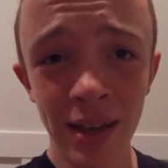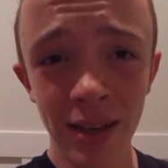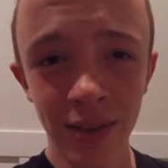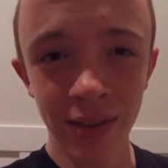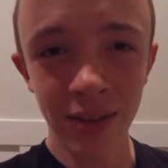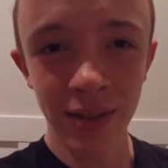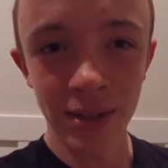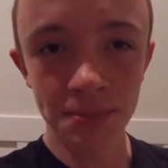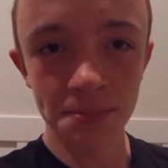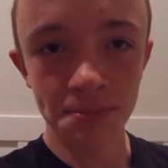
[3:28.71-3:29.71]
and
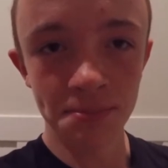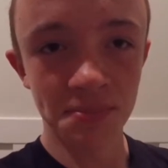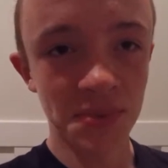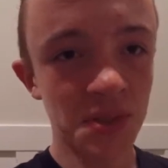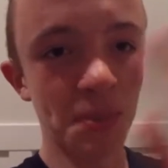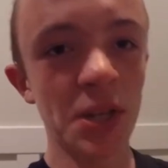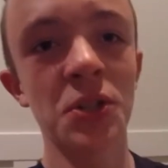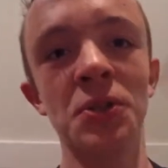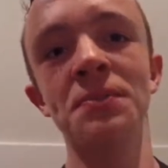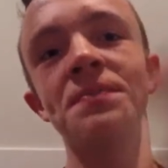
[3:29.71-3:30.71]
the
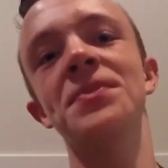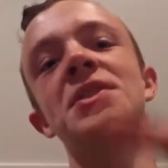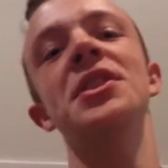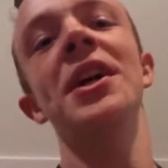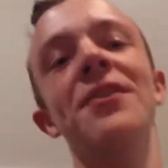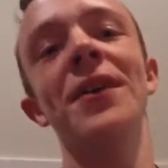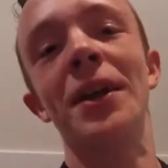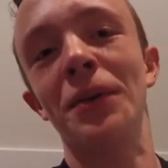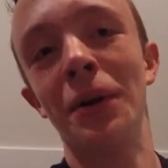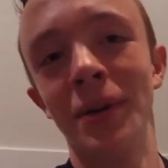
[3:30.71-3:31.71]
special stuff, I
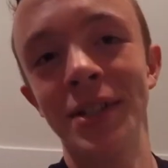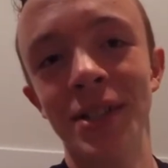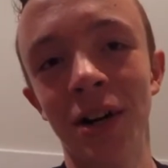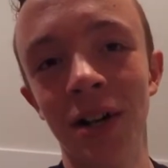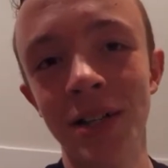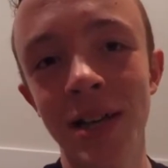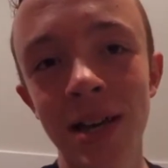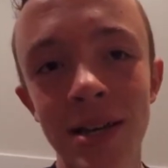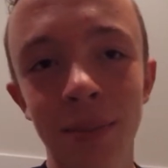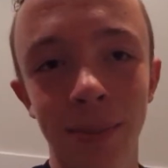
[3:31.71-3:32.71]
don't know what it's called,
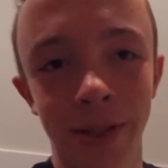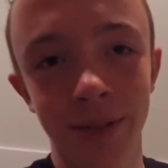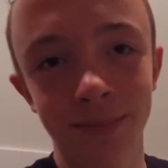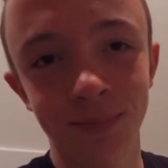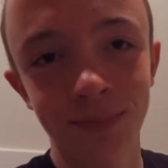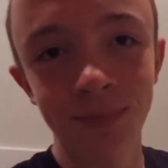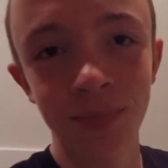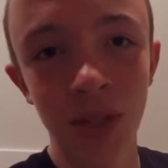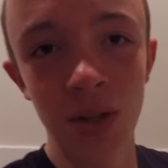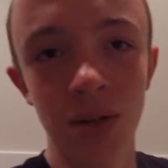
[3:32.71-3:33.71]
but
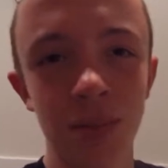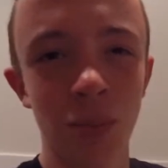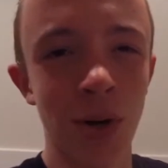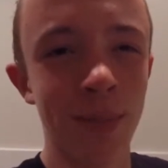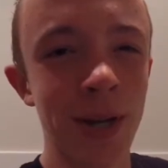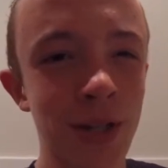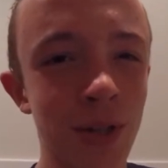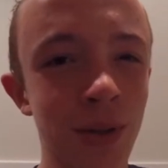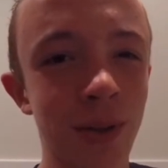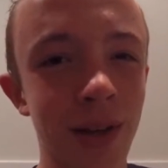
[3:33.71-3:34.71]
you just want to make
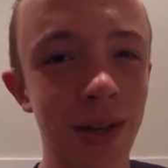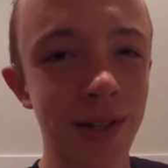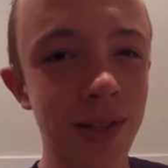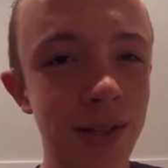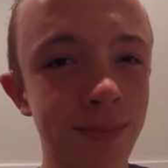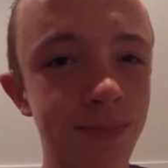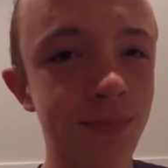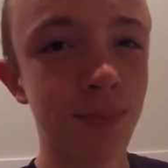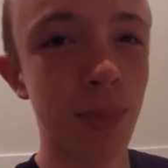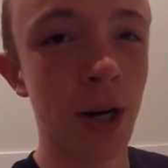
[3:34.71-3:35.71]
sure that it's
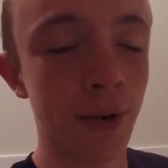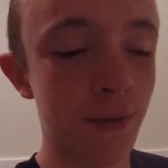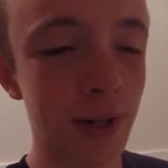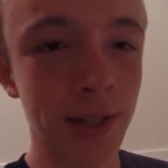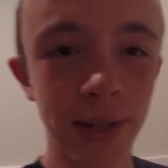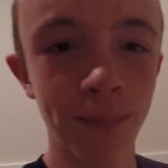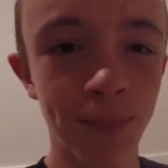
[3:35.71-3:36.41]
perfect.